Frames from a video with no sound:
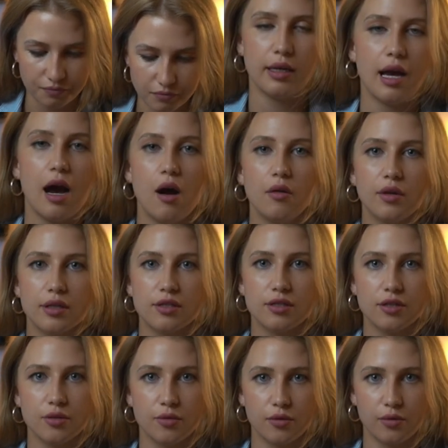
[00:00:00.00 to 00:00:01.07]
Now let's
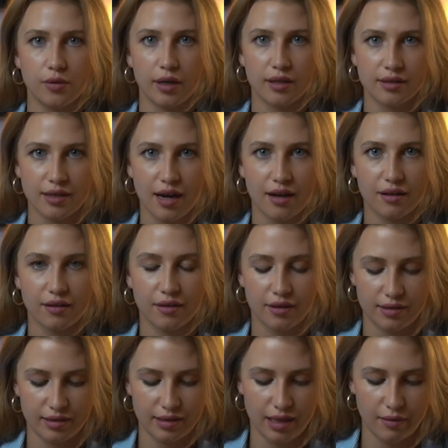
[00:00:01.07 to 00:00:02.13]
do exactly
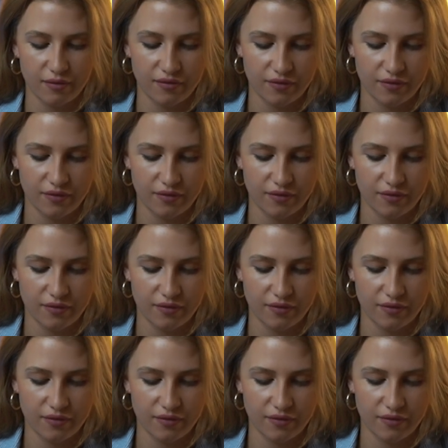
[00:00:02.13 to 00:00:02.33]
the same